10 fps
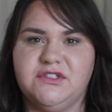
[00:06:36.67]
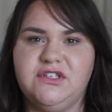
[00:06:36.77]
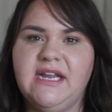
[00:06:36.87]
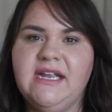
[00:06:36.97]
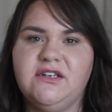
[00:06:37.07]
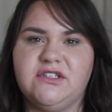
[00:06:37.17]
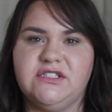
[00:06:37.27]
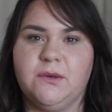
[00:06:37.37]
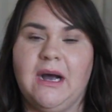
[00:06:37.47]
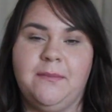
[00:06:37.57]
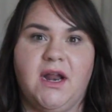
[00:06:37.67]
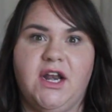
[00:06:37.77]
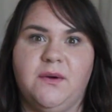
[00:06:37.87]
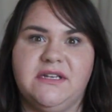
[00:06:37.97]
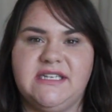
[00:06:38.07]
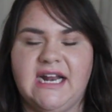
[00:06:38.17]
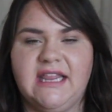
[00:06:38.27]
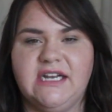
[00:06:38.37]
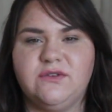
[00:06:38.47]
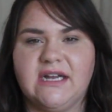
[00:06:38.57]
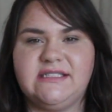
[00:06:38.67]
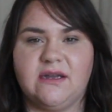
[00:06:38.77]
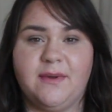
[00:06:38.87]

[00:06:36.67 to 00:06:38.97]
change, and so I'm not noticing anything drastic.